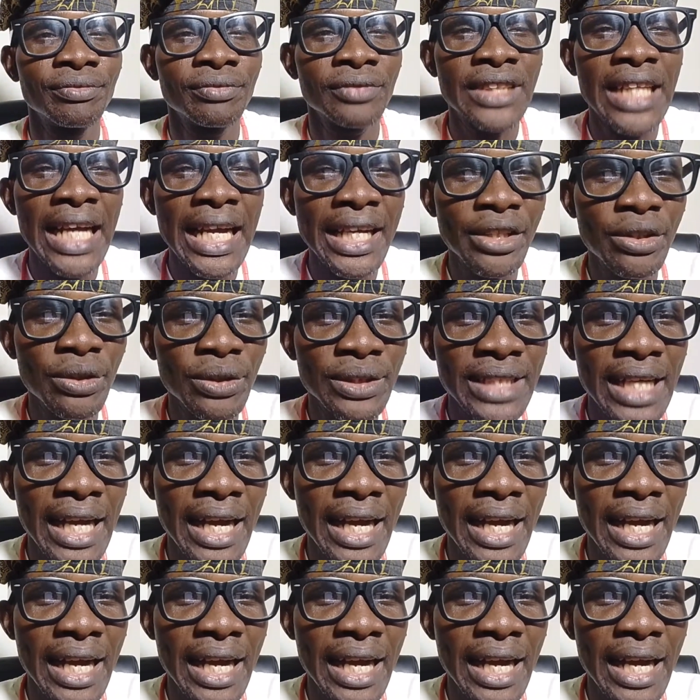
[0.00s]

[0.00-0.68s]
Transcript: Thank you, sir.